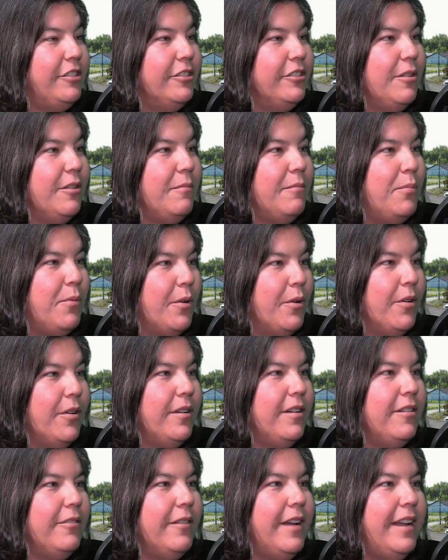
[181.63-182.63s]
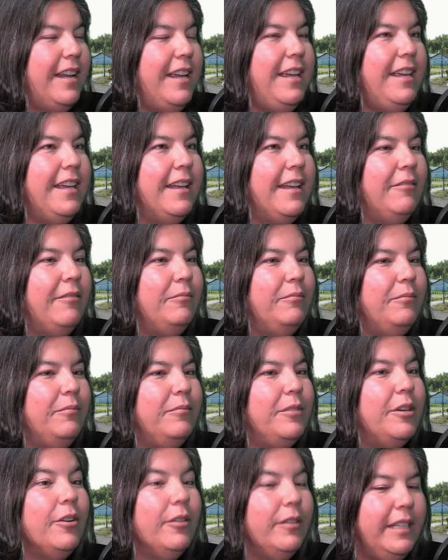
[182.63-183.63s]
on board already, and
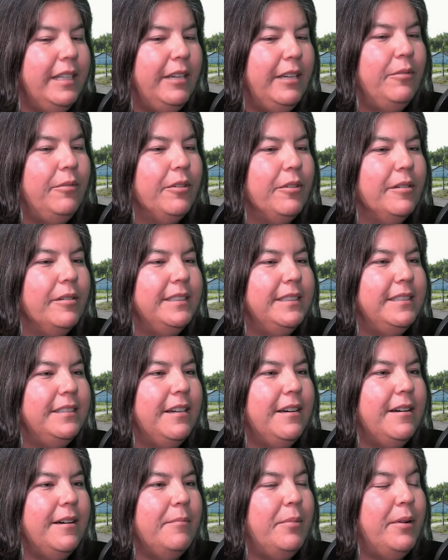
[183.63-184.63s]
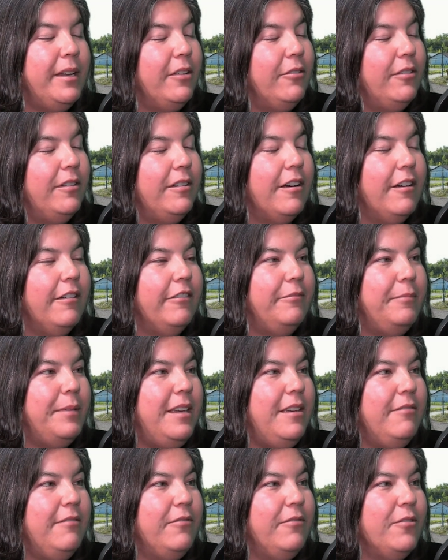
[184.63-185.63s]
currently we're putting out an
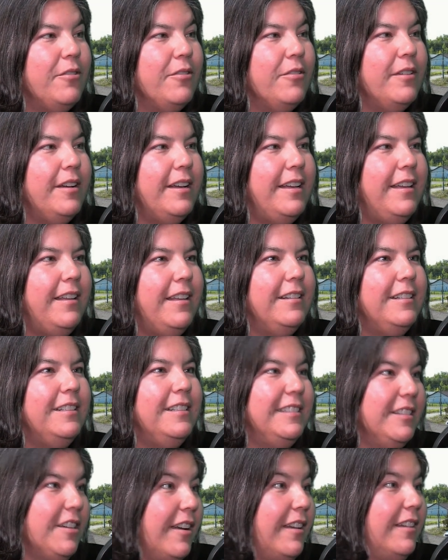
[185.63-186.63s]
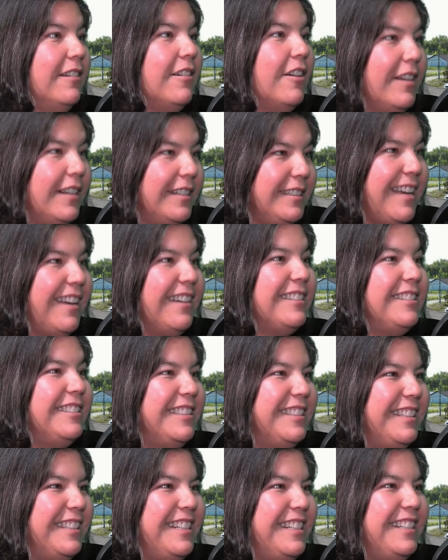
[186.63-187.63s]
RFP for a design
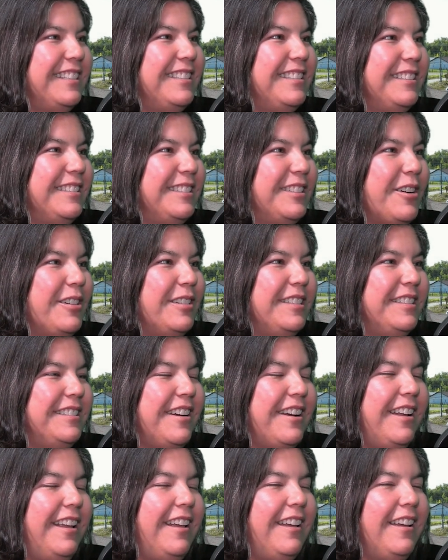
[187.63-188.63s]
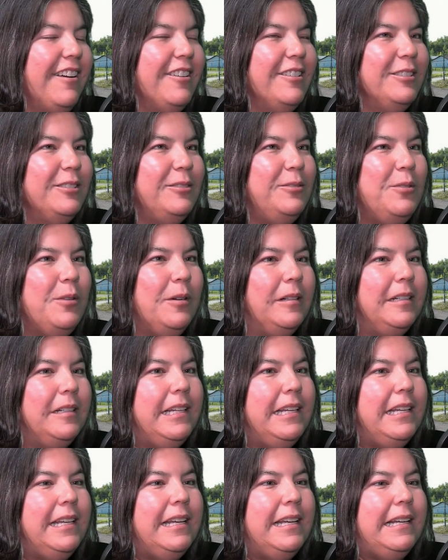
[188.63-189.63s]
architect to start designing our school.
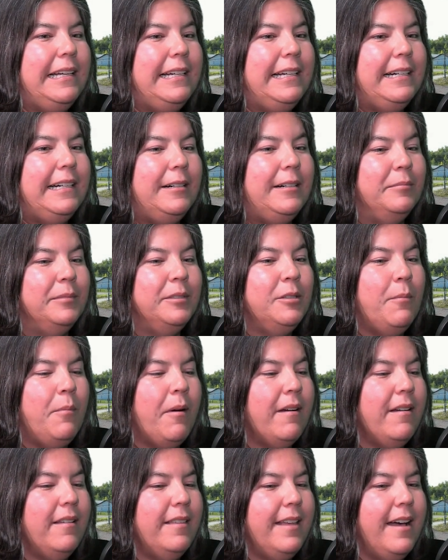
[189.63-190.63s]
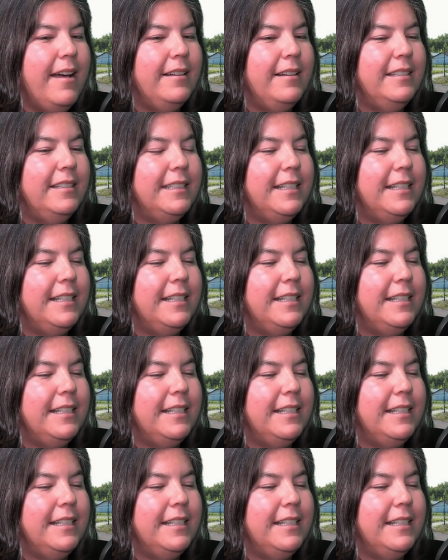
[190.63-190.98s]
So part of that